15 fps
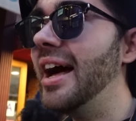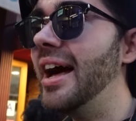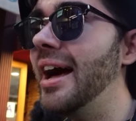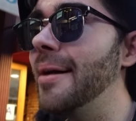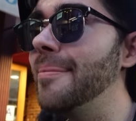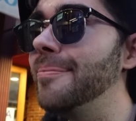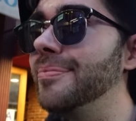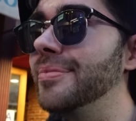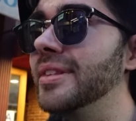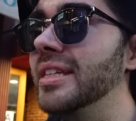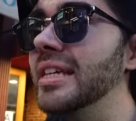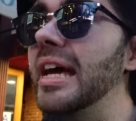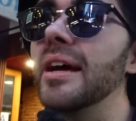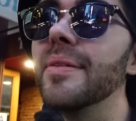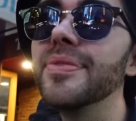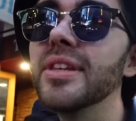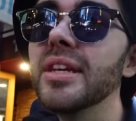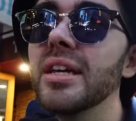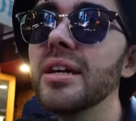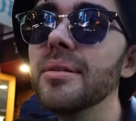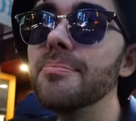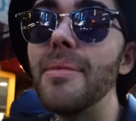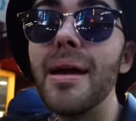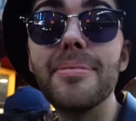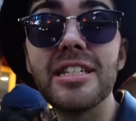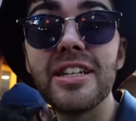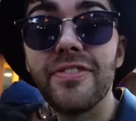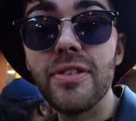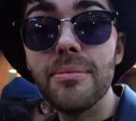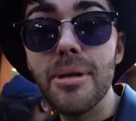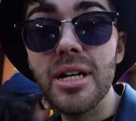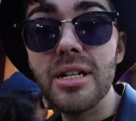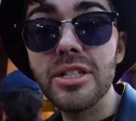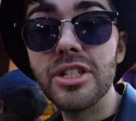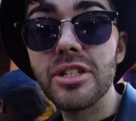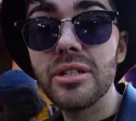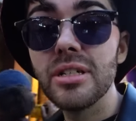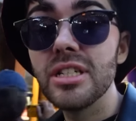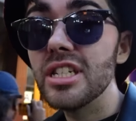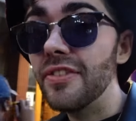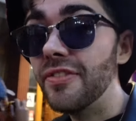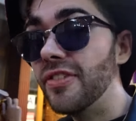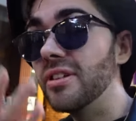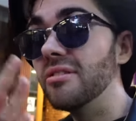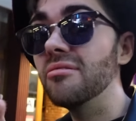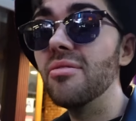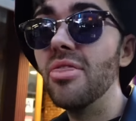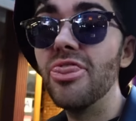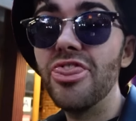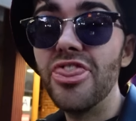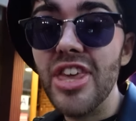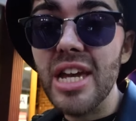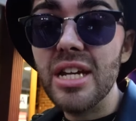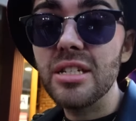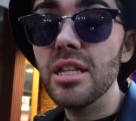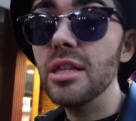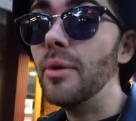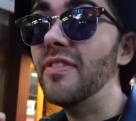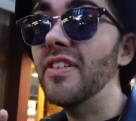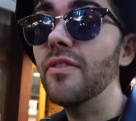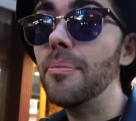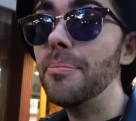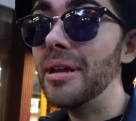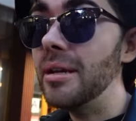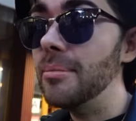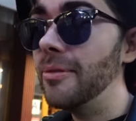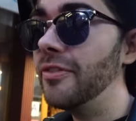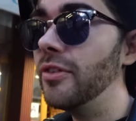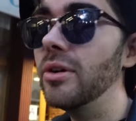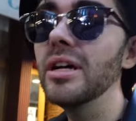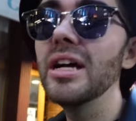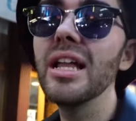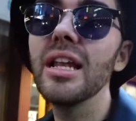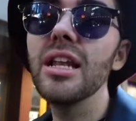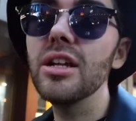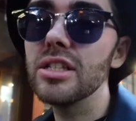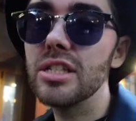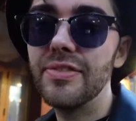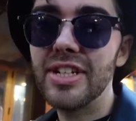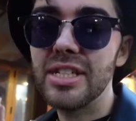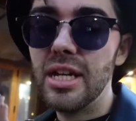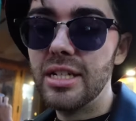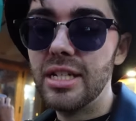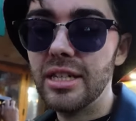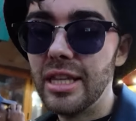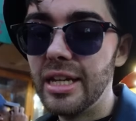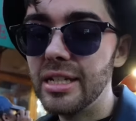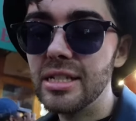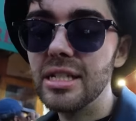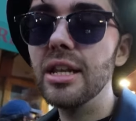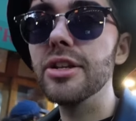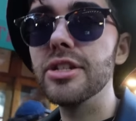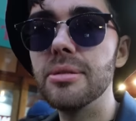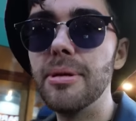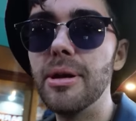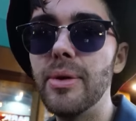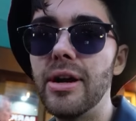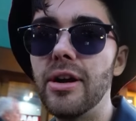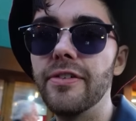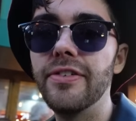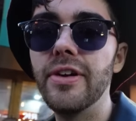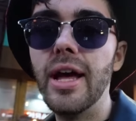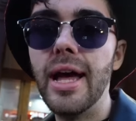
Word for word: Um, yeah, maybe different merch, different theatre that we've never been before. Lots of exciting things, lots to be aware of.